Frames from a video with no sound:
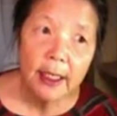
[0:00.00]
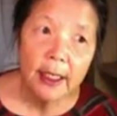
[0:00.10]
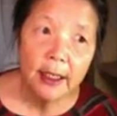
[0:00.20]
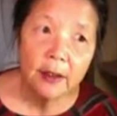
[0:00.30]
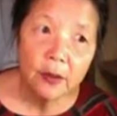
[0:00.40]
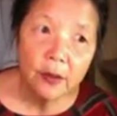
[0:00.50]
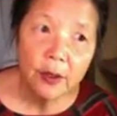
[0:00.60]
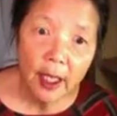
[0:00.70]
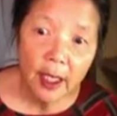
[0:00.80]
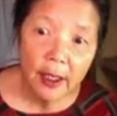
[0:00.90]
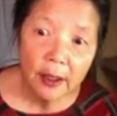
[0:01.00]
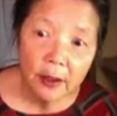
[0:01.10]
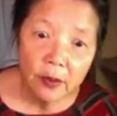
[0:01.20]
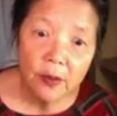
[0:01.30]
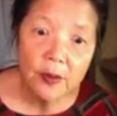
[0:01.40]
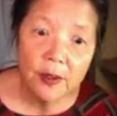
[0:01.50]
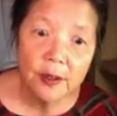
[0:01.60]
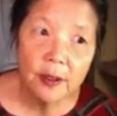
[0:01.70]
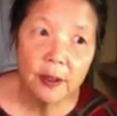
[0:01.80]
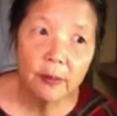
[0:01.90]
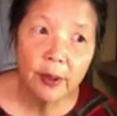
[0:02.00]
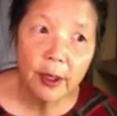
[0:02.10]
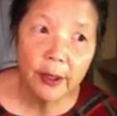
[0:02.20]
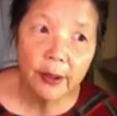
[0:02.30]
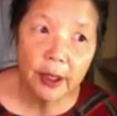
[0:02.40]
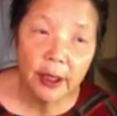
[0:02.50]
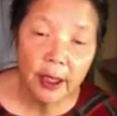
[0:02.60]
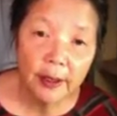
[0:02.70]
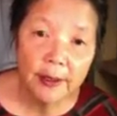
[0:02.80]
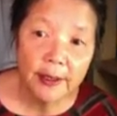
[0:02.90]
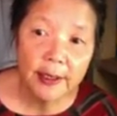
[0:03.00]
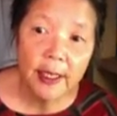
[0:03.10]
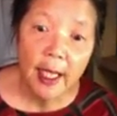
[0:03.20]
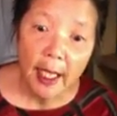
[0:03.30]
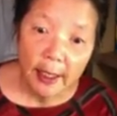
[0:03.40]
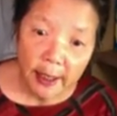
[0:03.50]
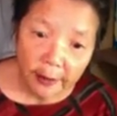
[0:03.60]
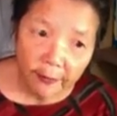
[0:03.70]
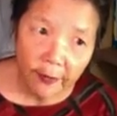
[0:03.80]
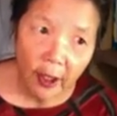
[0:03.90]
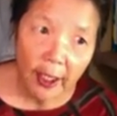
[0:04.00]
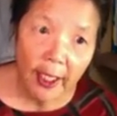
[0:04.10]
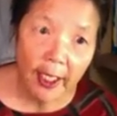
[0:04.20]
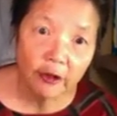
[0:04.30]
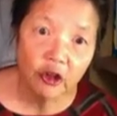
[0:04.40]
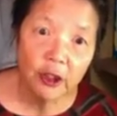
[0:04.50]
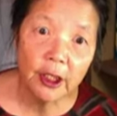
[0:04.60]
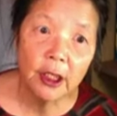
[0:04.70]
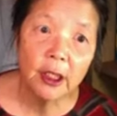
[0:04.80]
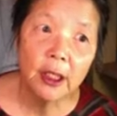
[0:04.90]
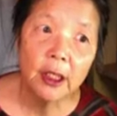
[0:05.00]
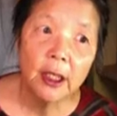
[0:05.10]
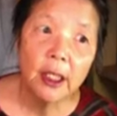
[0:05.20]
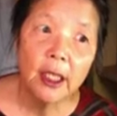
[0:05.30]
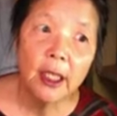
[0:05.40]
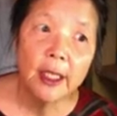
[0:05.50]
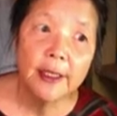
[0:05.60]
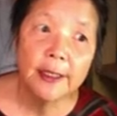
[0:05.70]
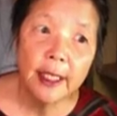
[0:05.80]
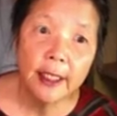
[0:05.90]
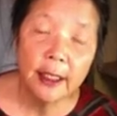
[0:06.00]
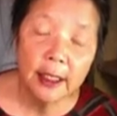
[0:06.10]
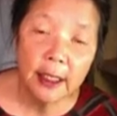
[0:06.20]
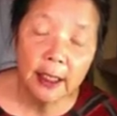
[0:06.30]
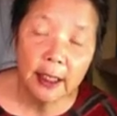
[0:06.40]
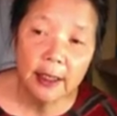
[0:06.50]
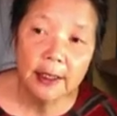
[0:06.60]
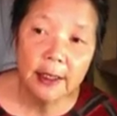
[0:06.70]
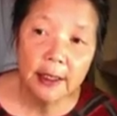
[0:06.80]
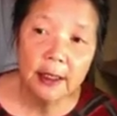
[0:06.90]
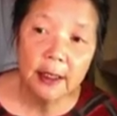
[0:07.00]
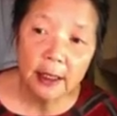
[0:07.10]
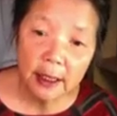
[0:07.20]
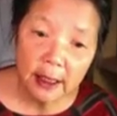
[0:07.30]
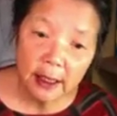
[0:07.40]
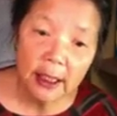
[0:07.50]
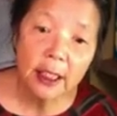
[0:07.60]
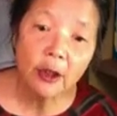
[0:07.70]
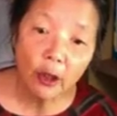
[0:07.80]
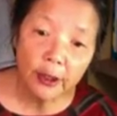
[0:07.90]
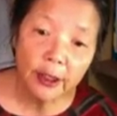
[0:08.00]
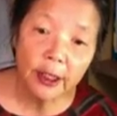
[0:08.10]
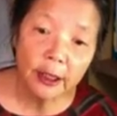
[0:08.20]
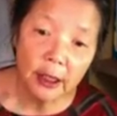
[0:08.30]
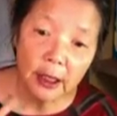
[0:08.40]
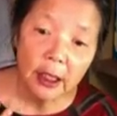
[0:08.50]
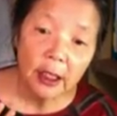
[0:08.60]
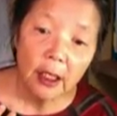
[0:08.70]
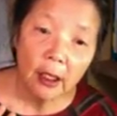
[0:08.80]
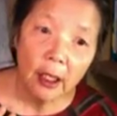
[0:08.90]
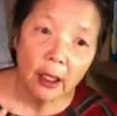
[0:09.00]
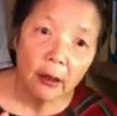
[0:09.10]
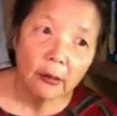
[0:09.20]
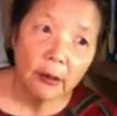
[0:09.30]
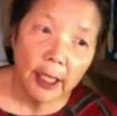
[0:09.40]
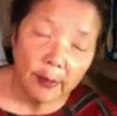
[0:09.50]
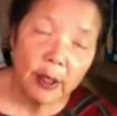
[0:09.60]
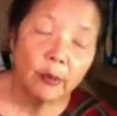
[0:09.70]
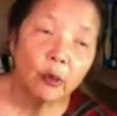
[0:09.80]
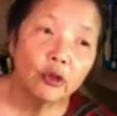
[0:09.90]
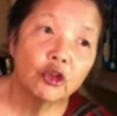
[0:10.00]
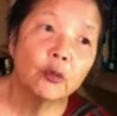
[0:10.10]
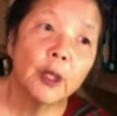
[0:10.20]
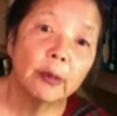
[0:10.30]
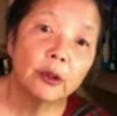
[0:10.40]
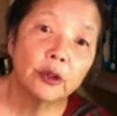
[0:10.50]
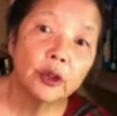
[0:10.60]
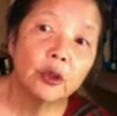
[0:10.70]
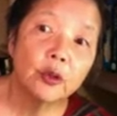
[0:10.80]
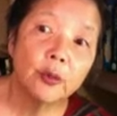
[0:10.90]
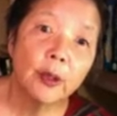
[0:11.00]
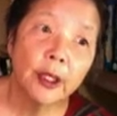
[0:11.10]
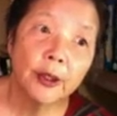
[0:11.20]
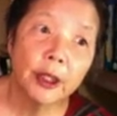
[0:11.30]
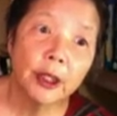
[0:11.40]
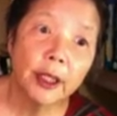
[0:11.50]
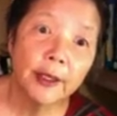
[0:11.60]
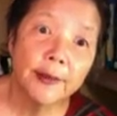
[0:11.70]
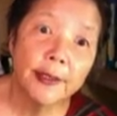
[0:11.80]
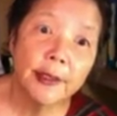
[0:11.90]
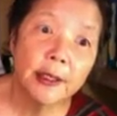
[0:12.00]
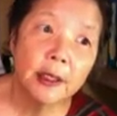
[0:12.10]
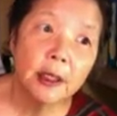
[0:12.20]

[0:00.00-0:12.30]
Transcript: that you can use polarity analysis, and Dr. Fry actually said that he thought that lay people should be able to use polarity analysis.